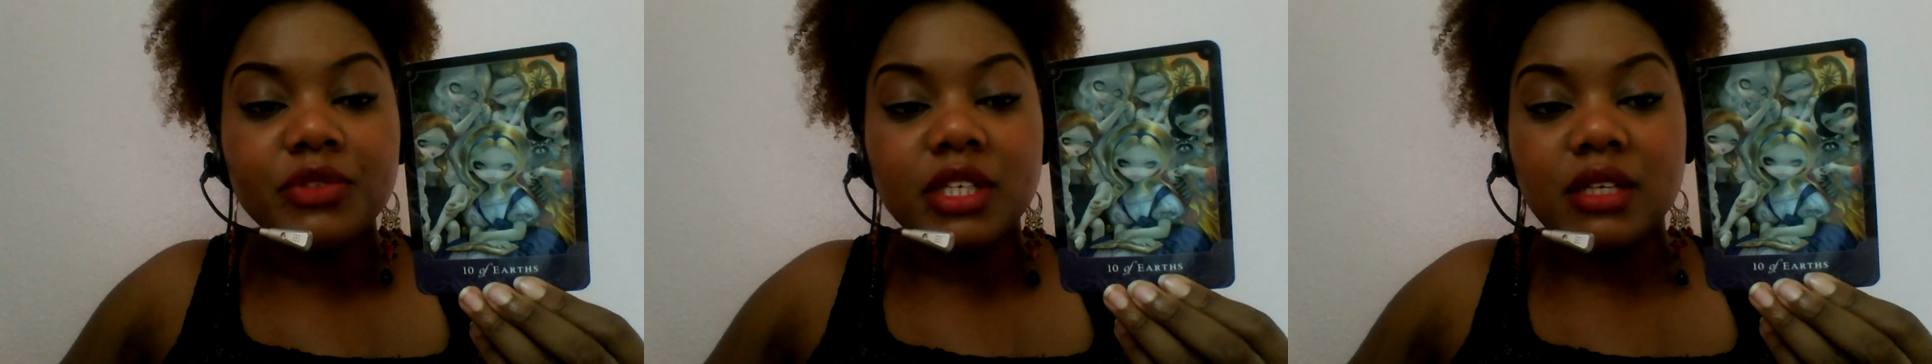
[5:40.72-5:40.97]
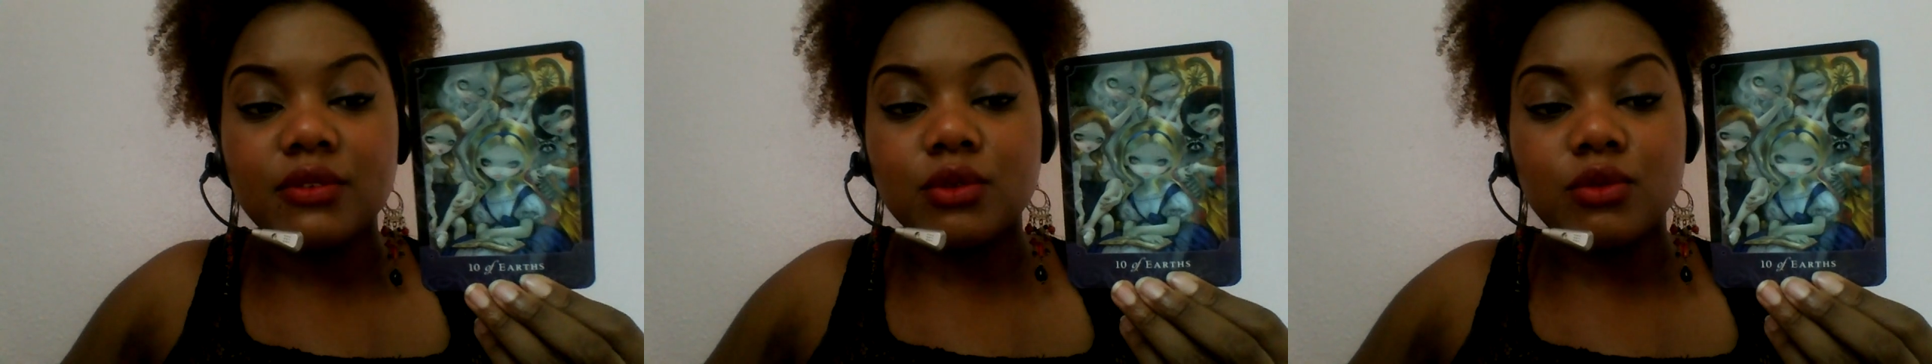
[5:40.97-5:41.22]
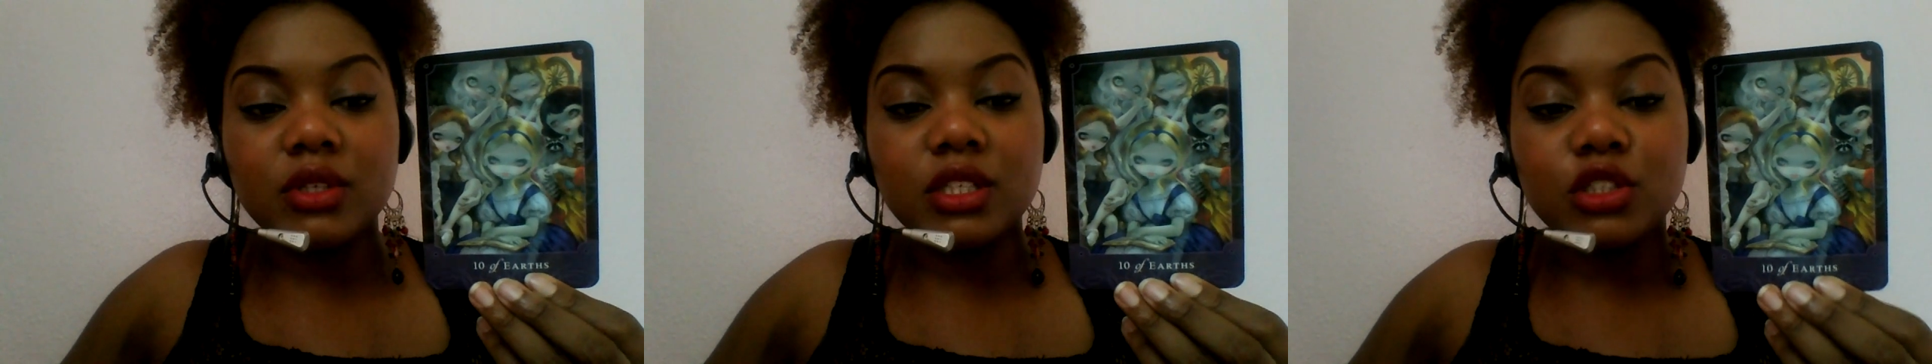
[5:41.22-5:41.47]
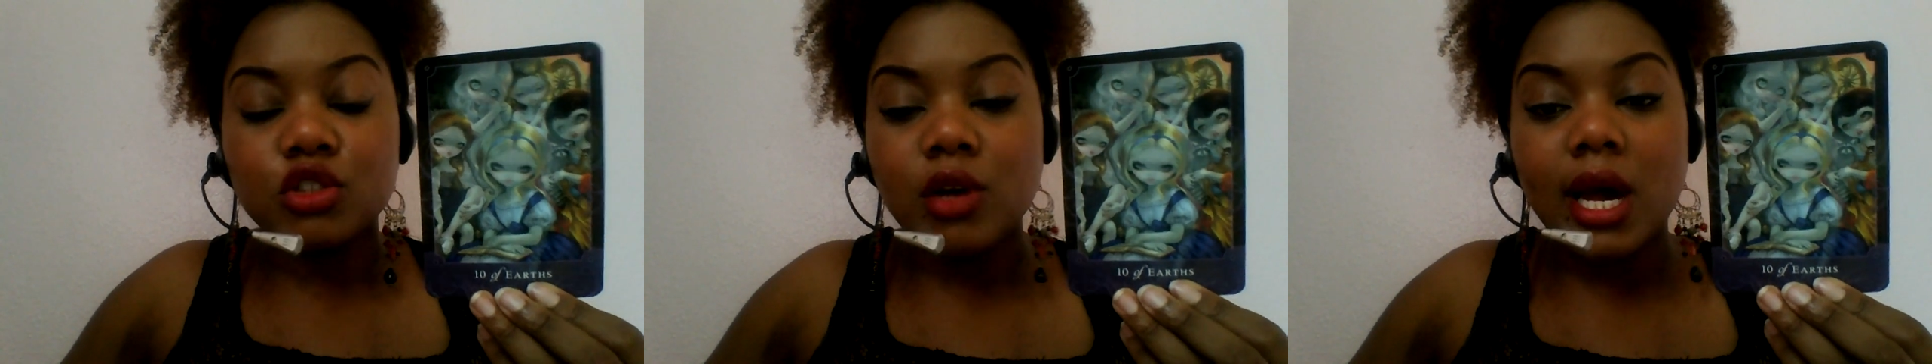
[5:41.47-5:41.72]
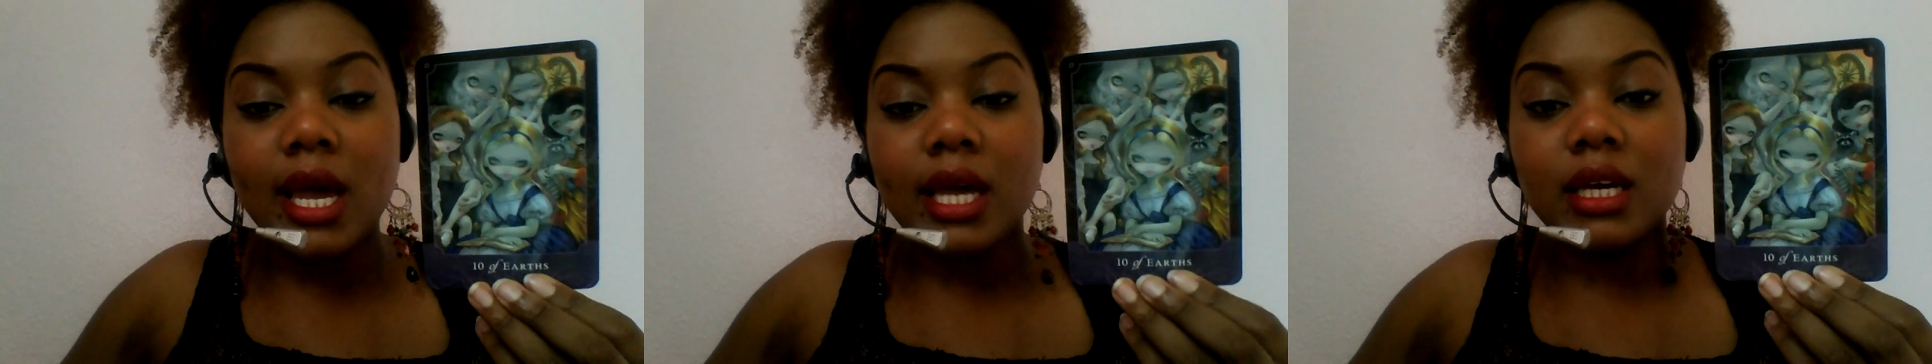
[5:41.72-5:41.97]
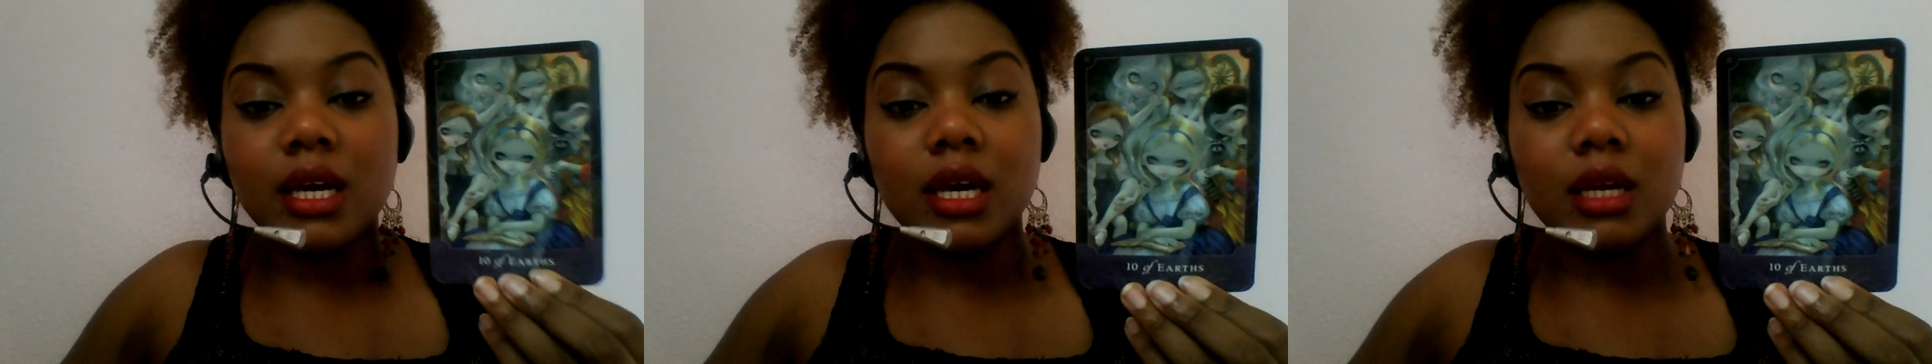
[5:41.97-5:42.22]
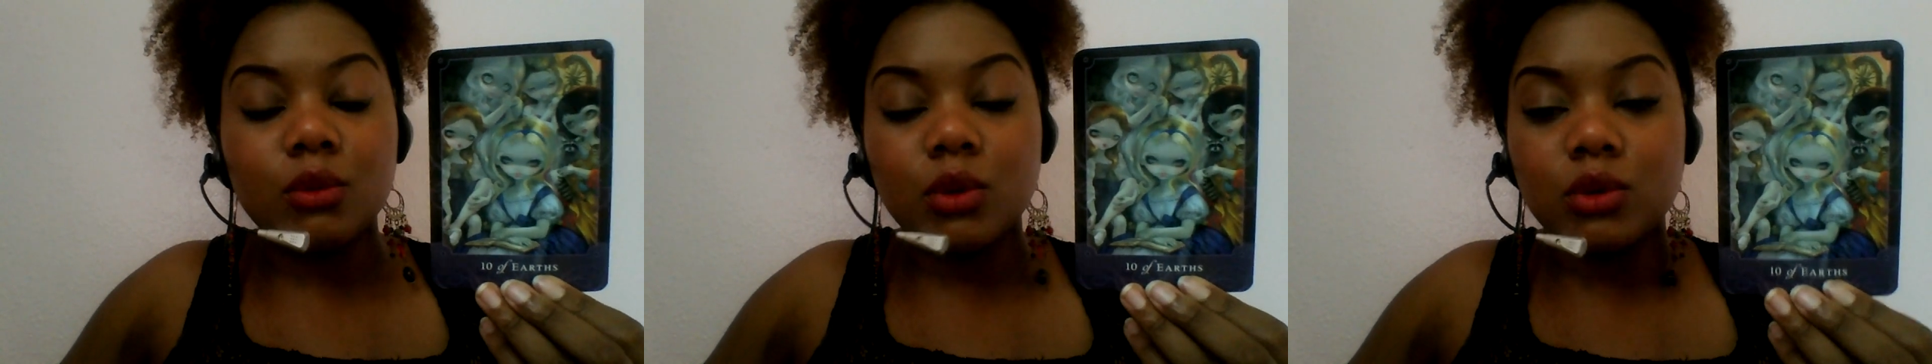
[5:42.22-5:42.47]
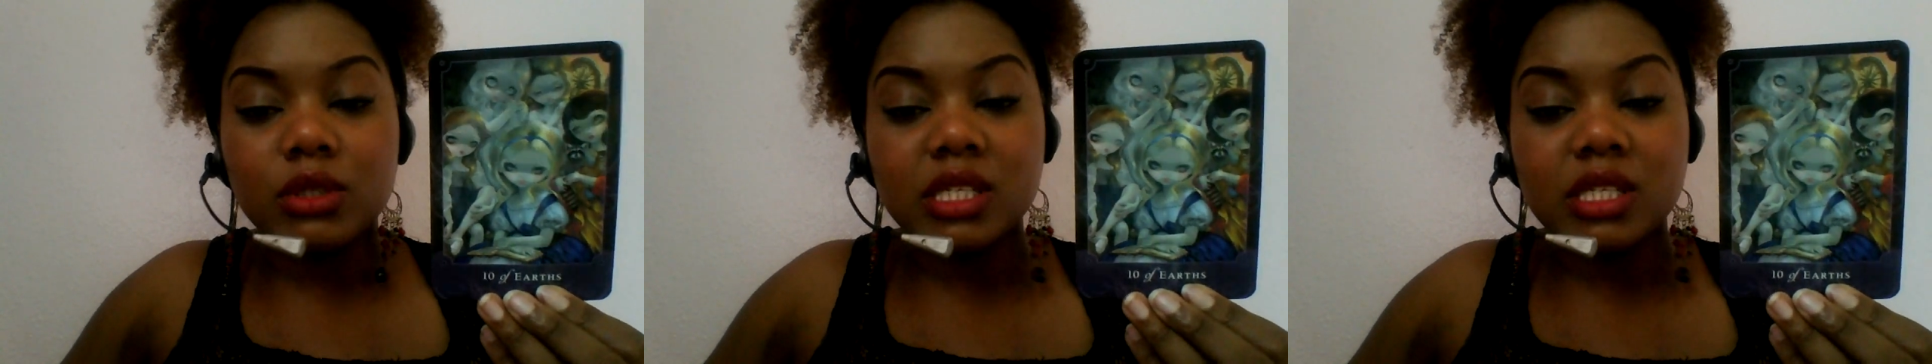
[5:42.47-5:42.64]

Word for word: even really trying and all